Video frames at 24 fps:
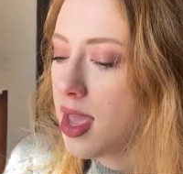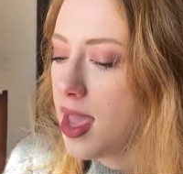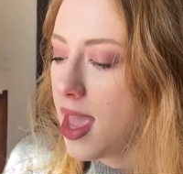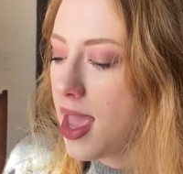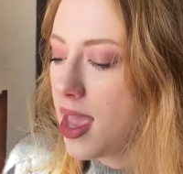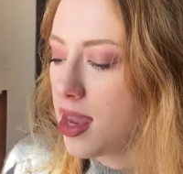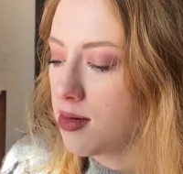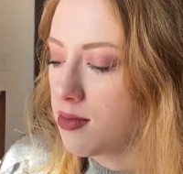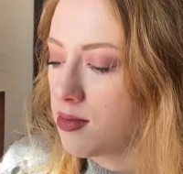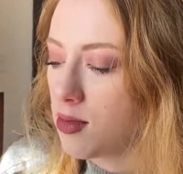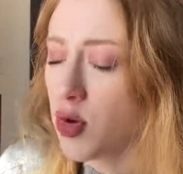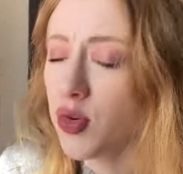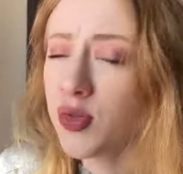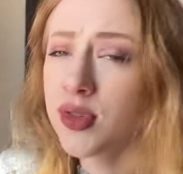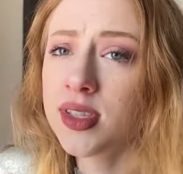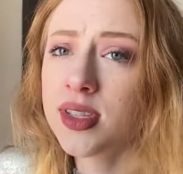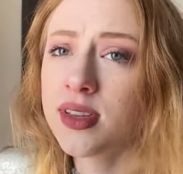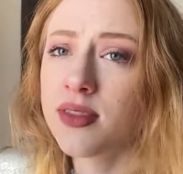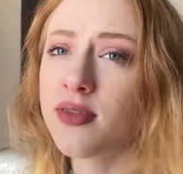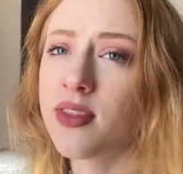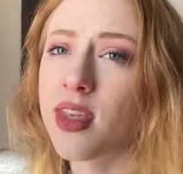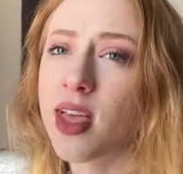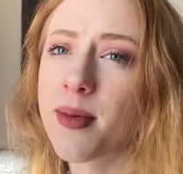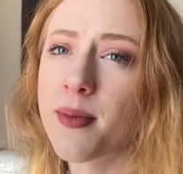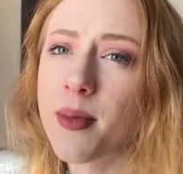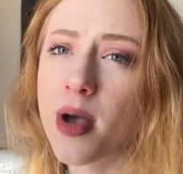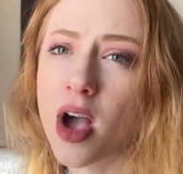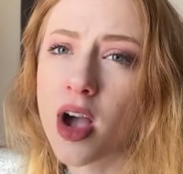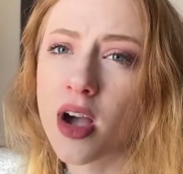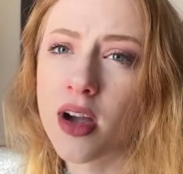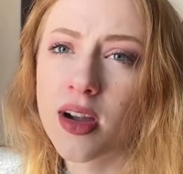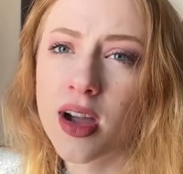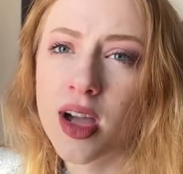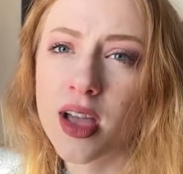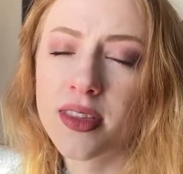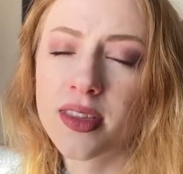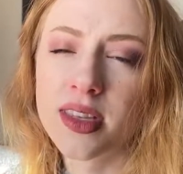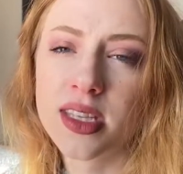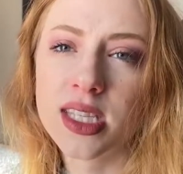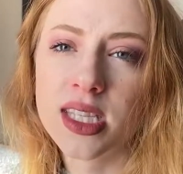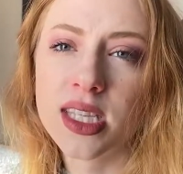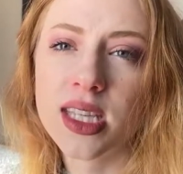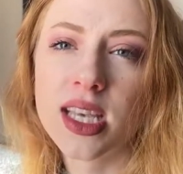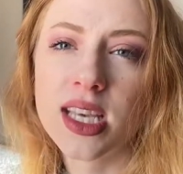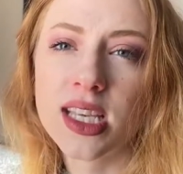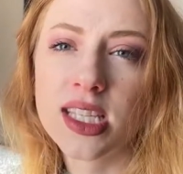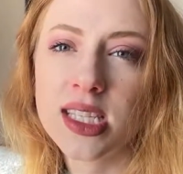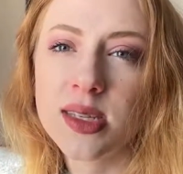And most of them are on this
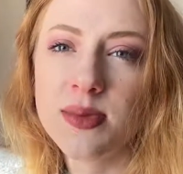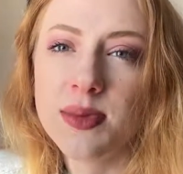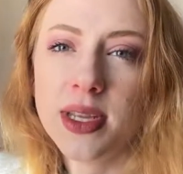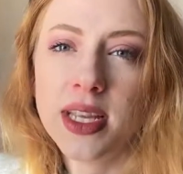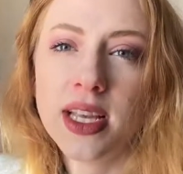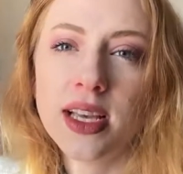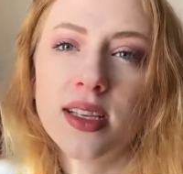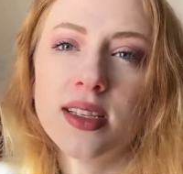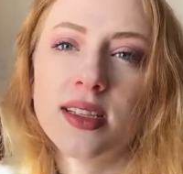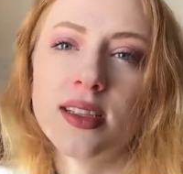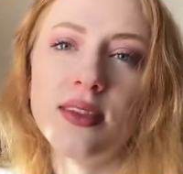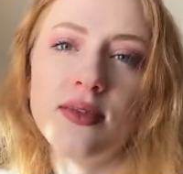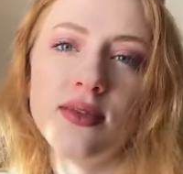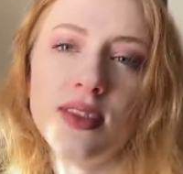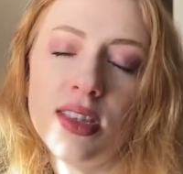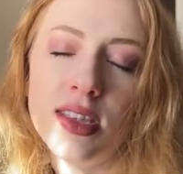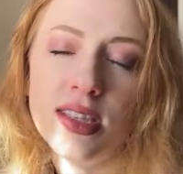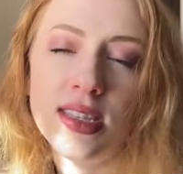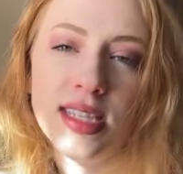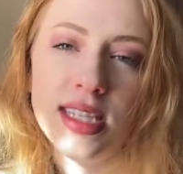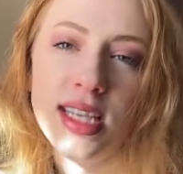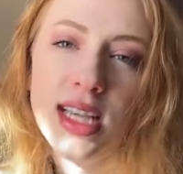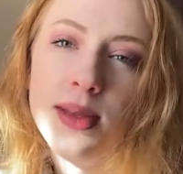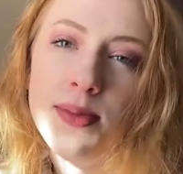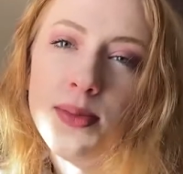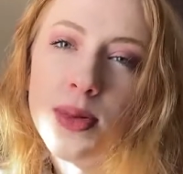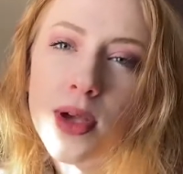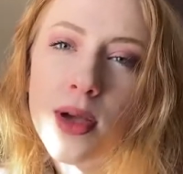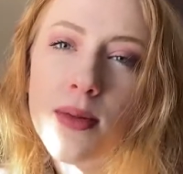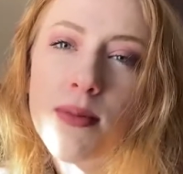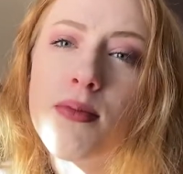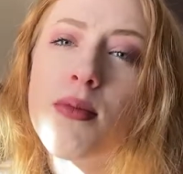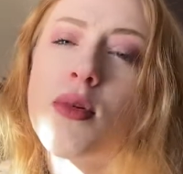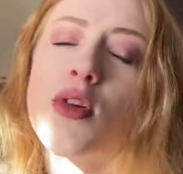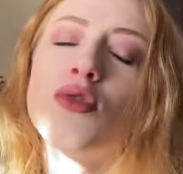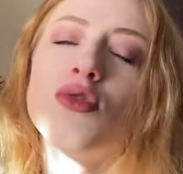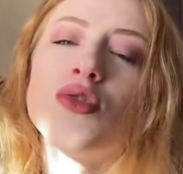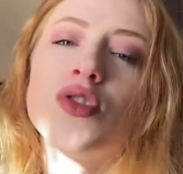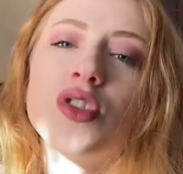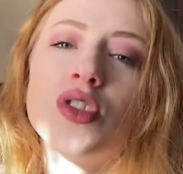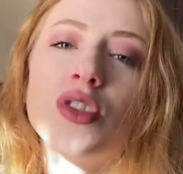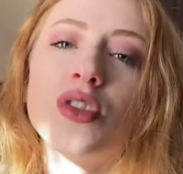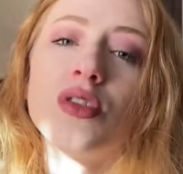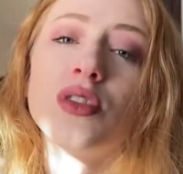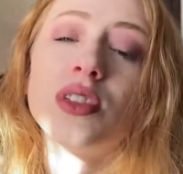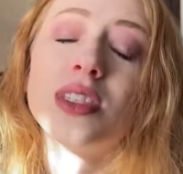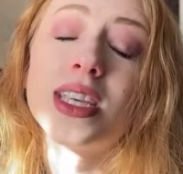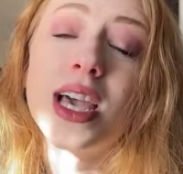list because of the deep
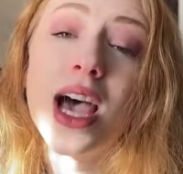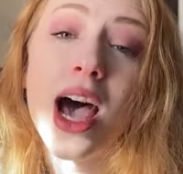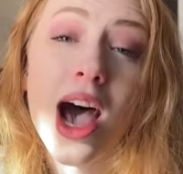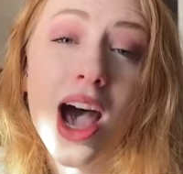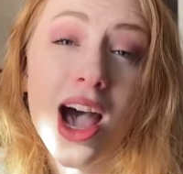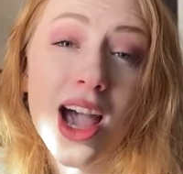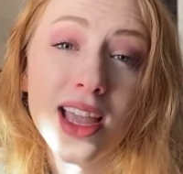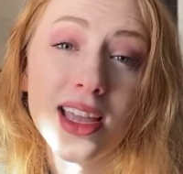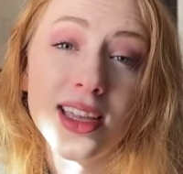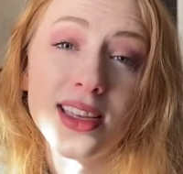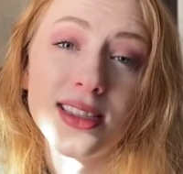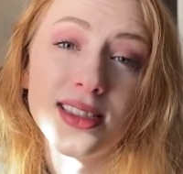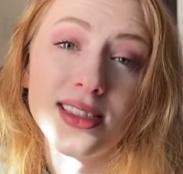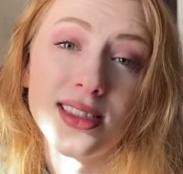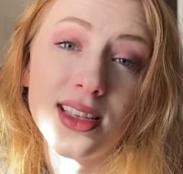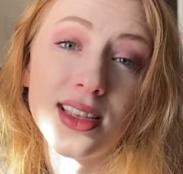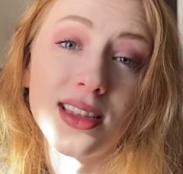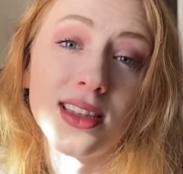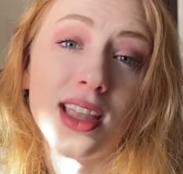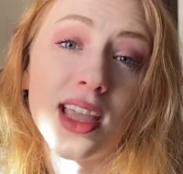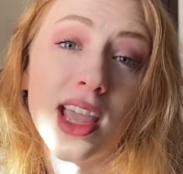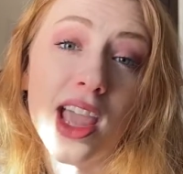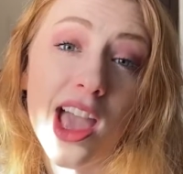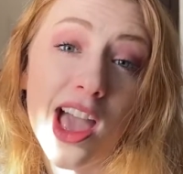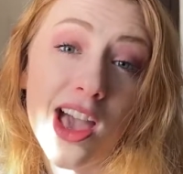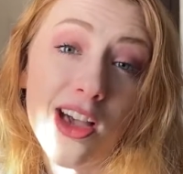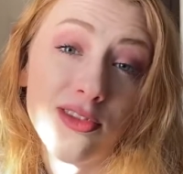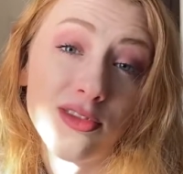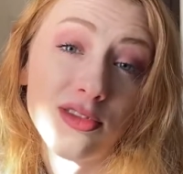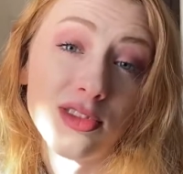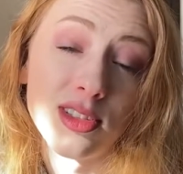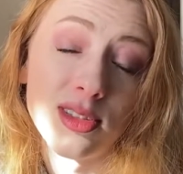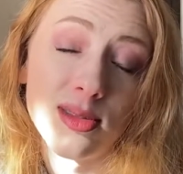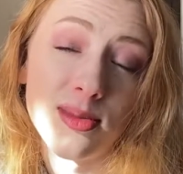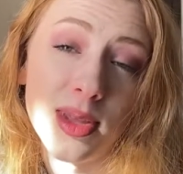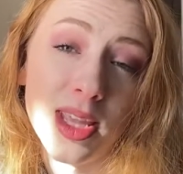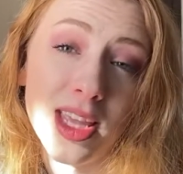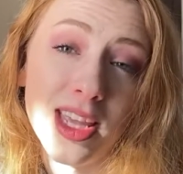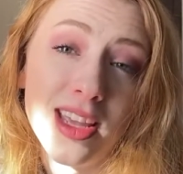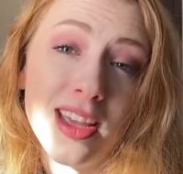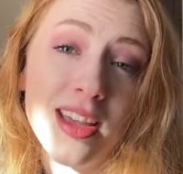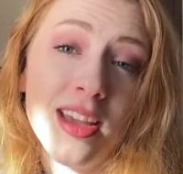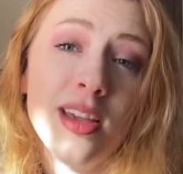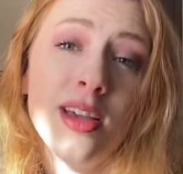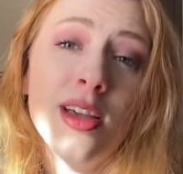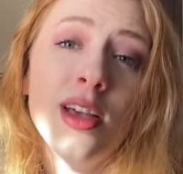emotional ties that they have with me.